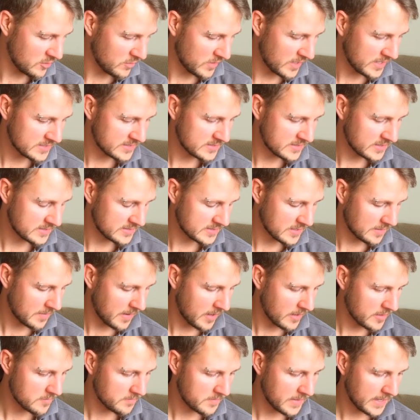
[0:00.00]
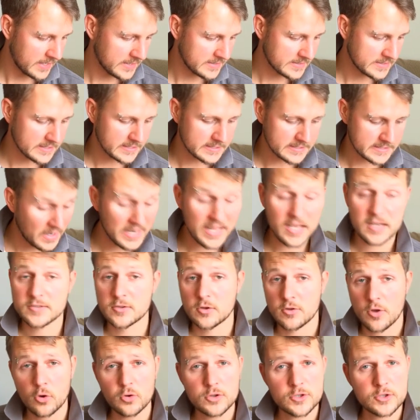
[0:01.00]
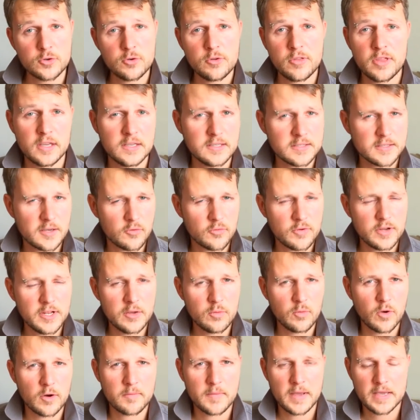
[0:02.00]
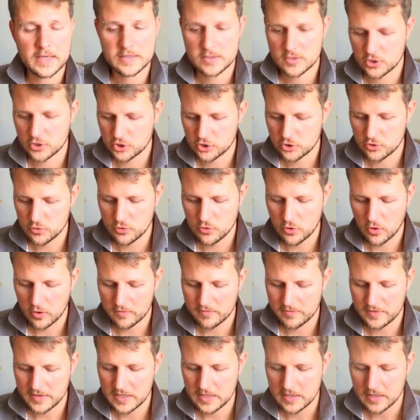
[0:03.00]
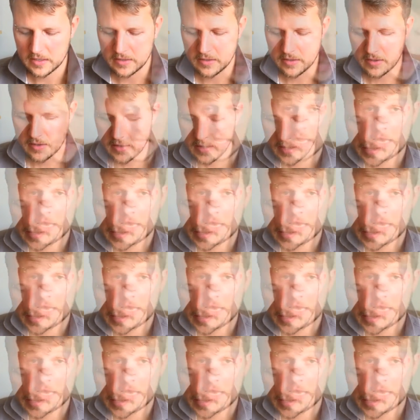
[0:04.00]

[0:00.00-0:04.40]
US and some other places. But yeah, so those two things are really what makes a shoe not vegan.